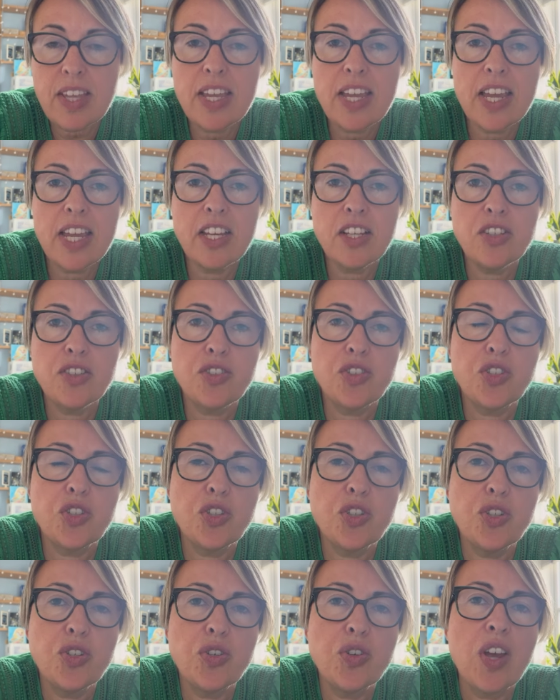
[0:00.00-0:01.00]

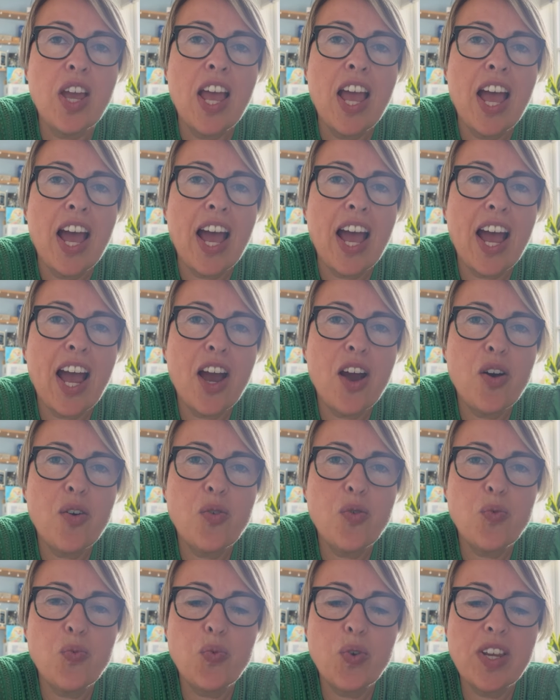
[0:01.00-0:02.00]
into
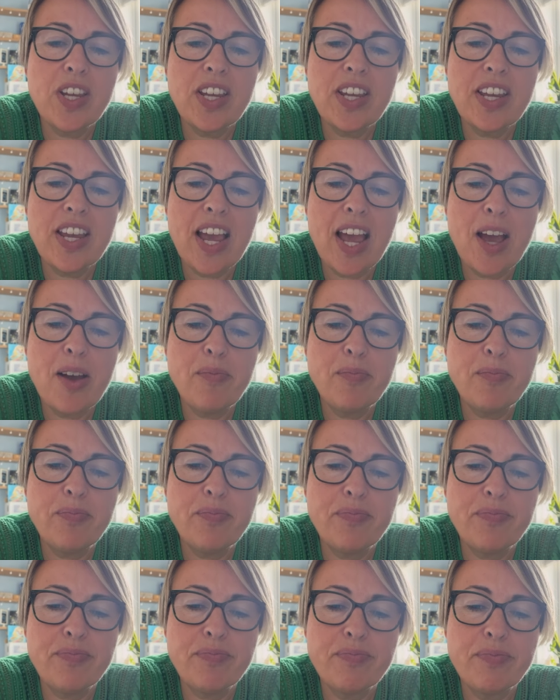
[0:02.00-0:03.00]
how we
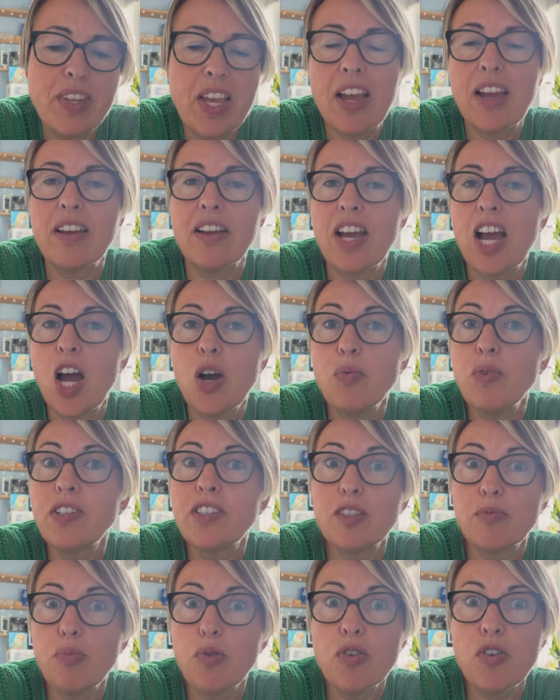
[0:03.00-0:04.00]
how we
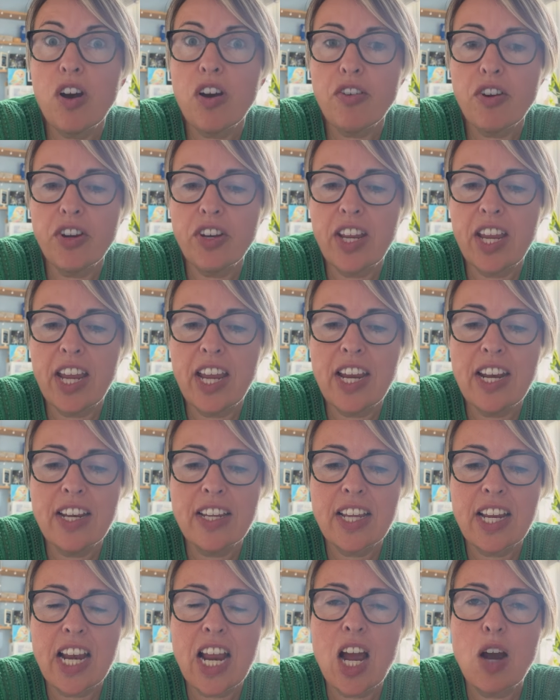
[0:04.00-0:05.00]
support our own
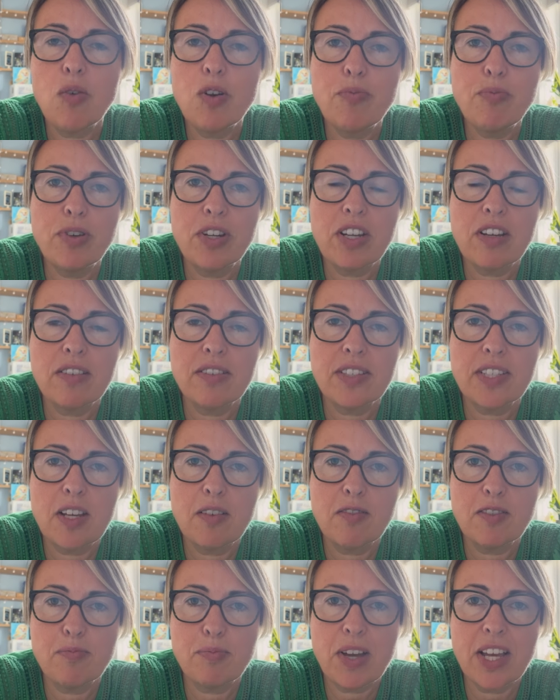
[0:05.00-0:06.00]
healing and how we bring
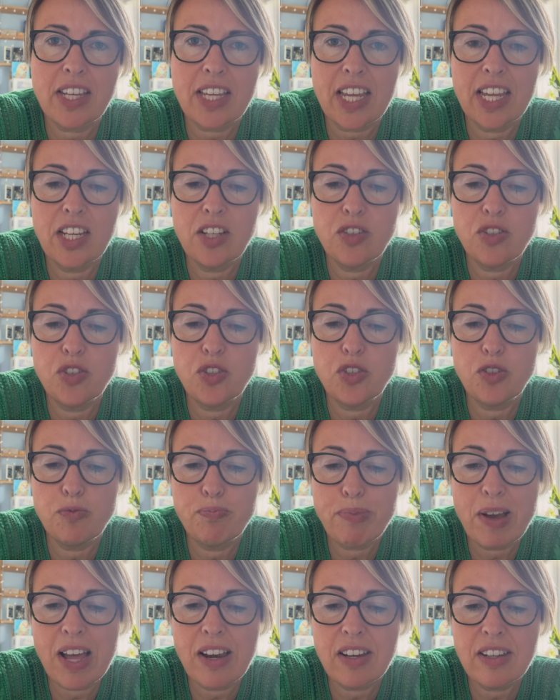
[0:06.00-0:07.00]
ourselves back into
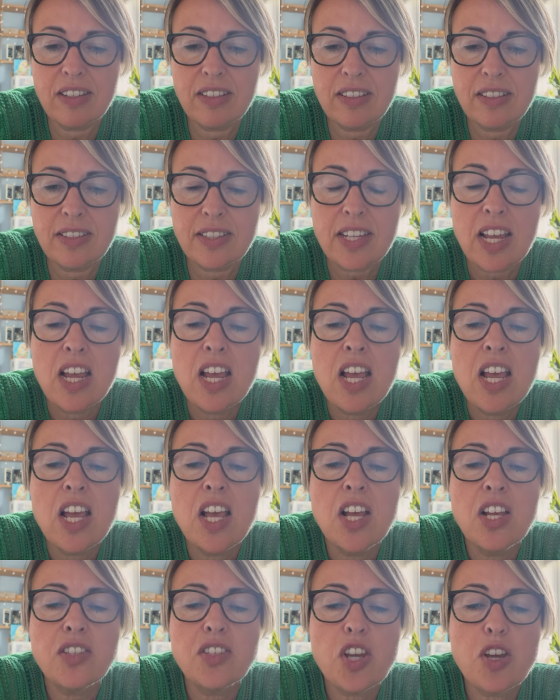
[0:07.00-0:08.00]
balance.
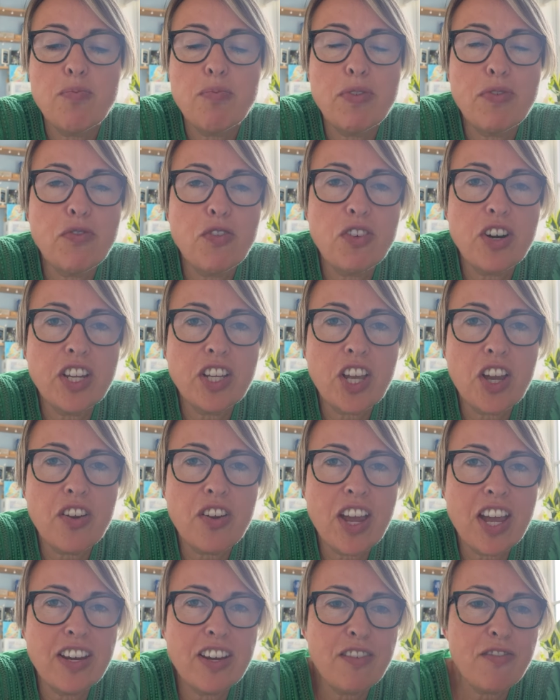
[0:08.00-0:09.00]
So before I go
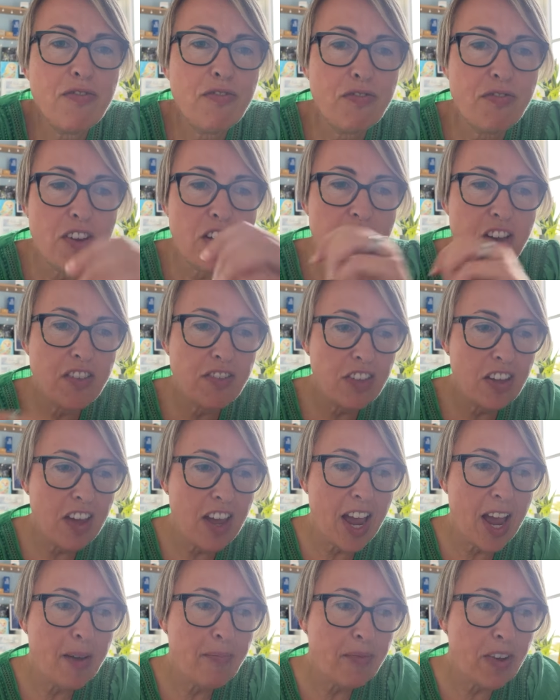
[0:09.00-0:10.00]
any further,
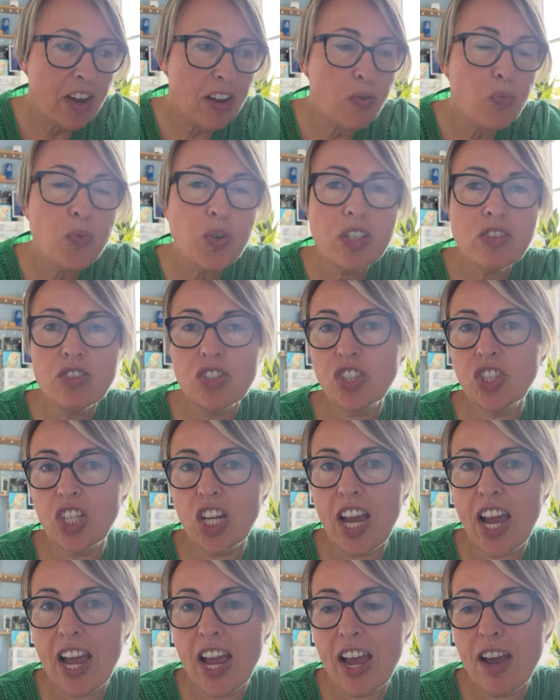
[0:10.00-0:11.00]
I will
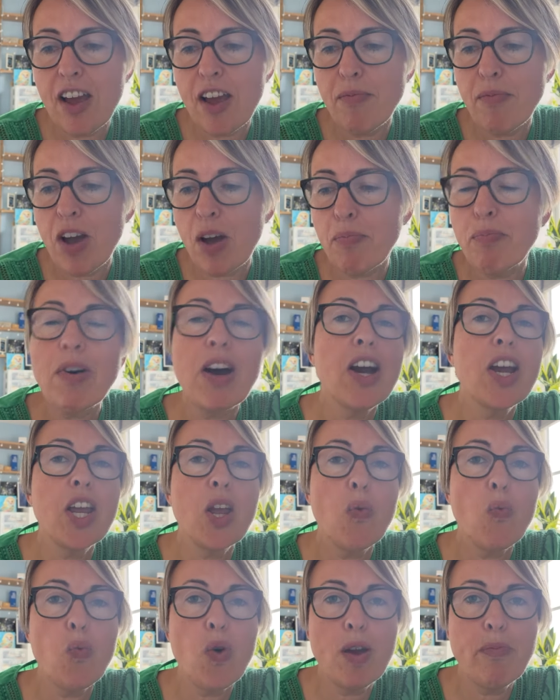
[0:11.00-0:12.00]
share
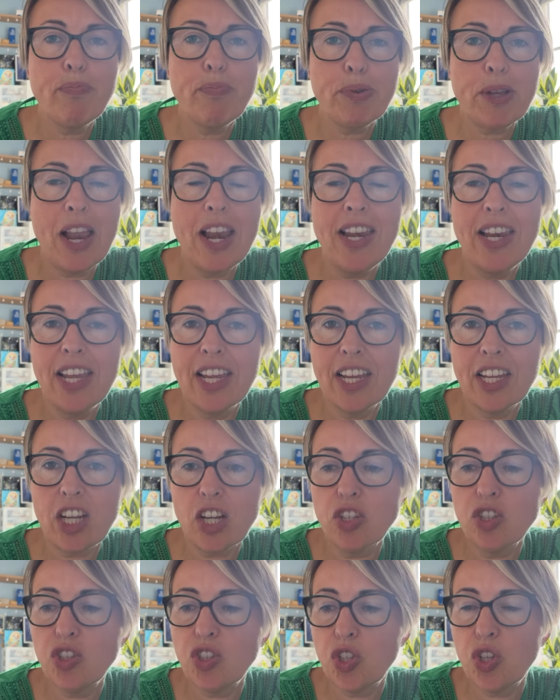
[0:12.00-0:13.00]
my web link
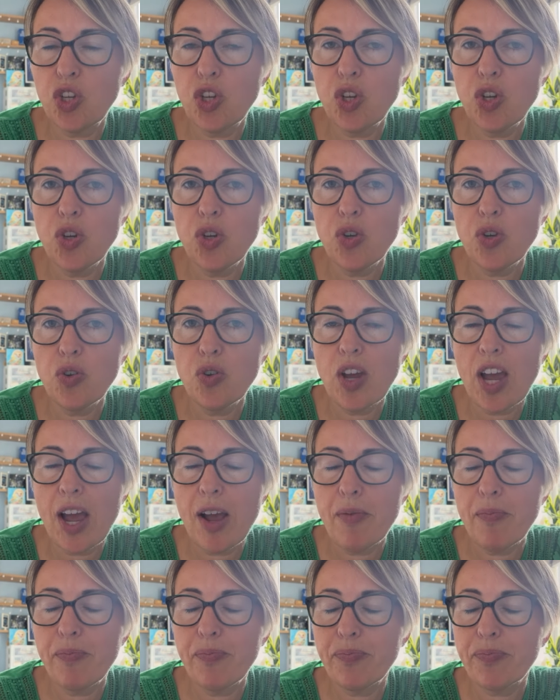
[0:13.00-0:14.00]
to
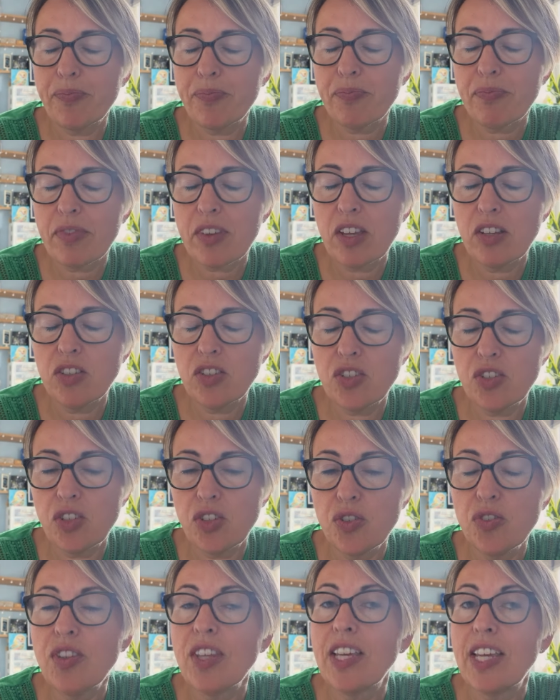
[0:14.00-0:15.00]

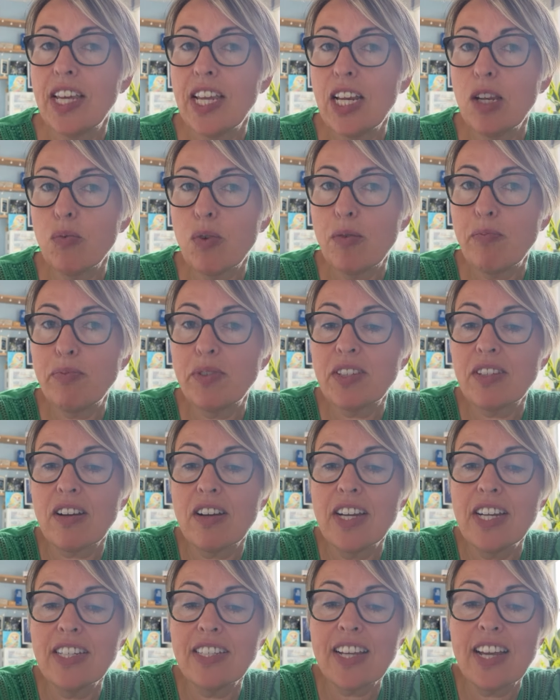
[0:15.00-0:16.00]
the Healy
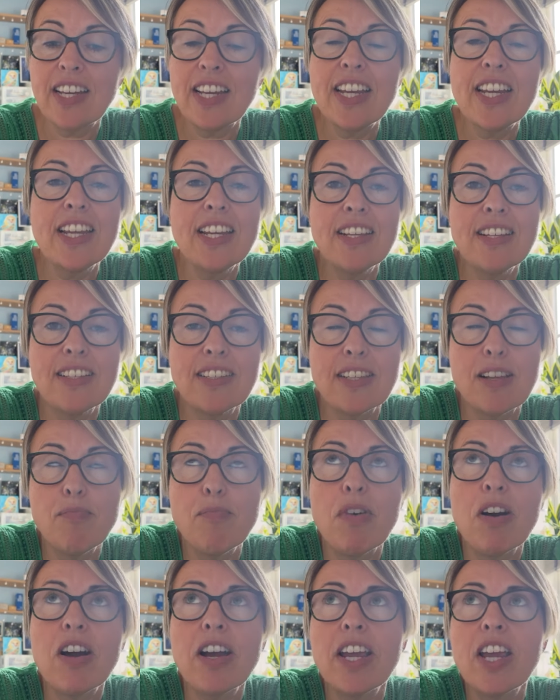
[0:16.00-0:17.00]
website, and it is
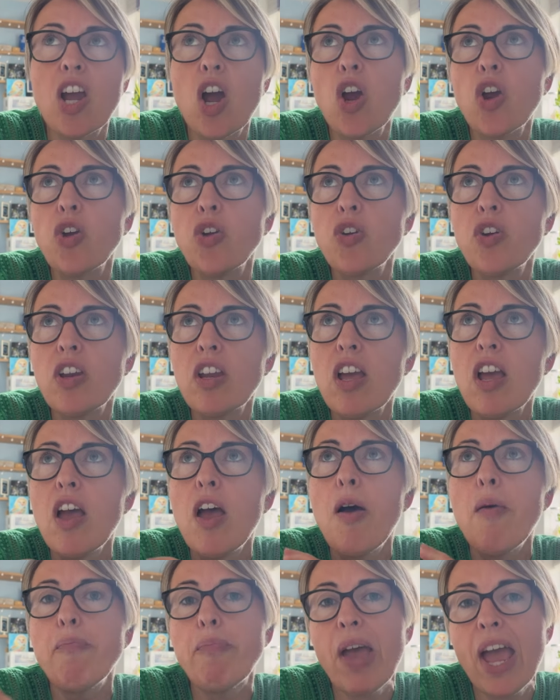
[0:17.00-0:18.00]
my own
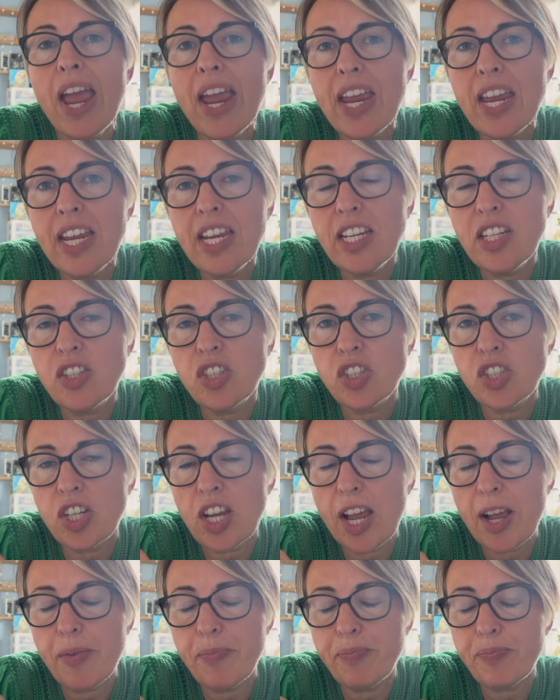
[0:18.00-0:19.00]
page
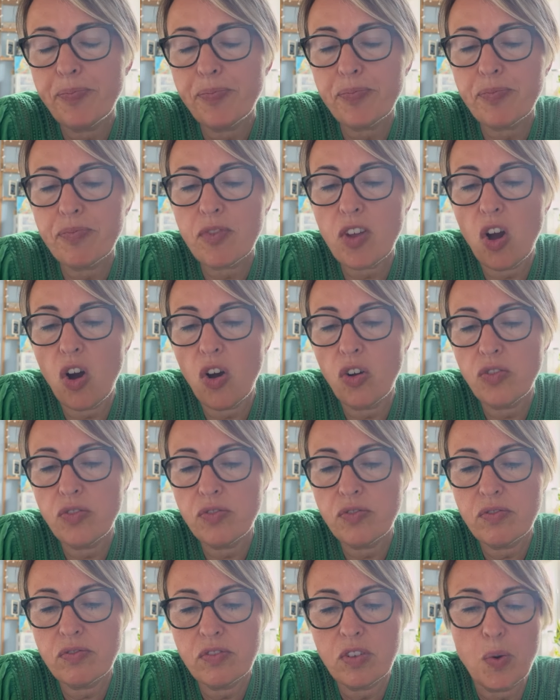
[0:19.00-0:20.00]
on,
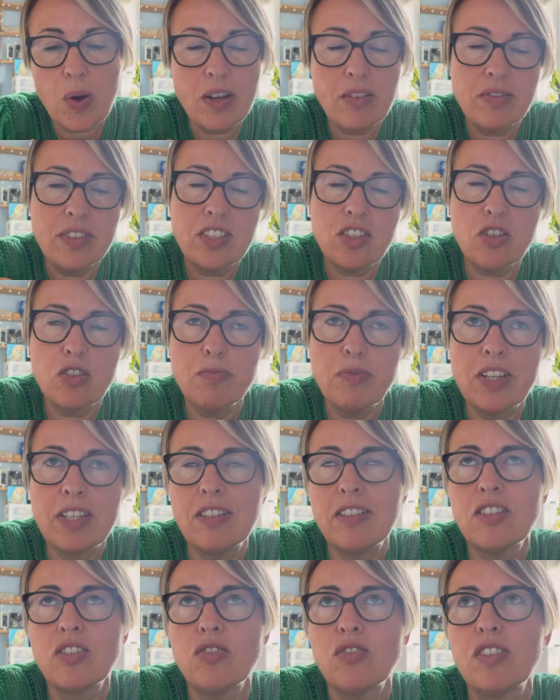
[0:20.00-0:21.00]
well,
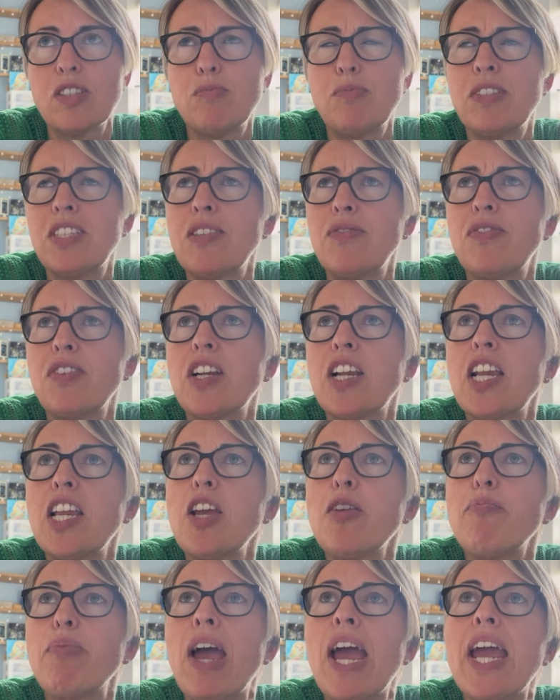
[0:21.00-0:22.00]
it's not specifically
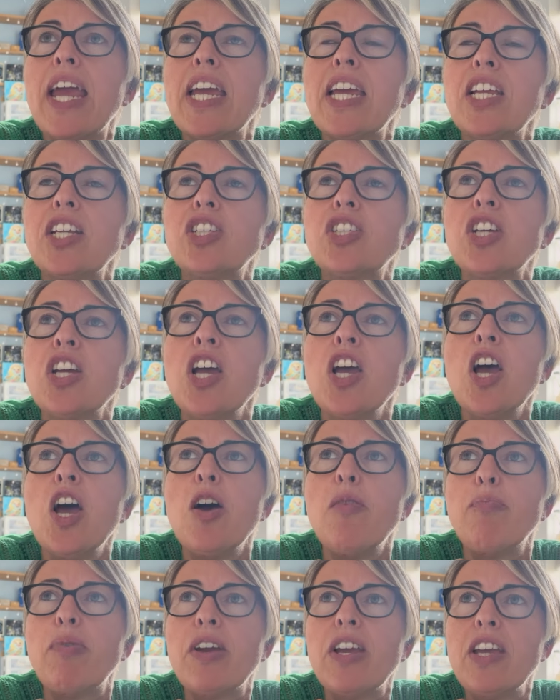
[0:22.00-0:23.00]
a page,
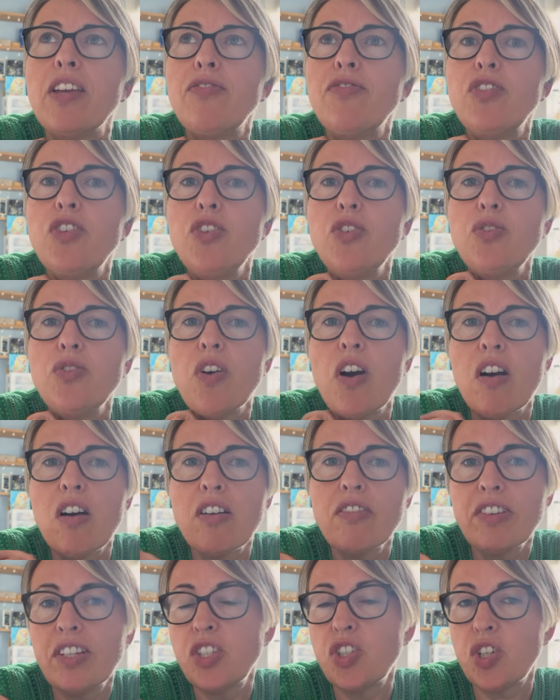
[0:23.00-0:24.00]
but if you
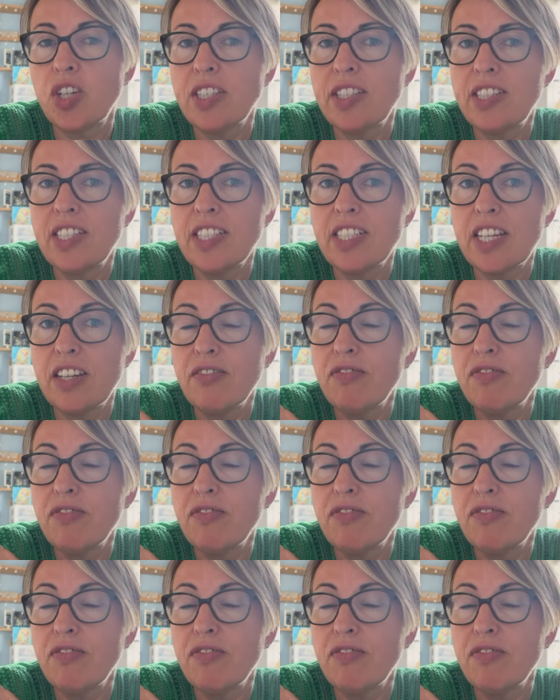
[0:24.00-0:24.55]
are interested in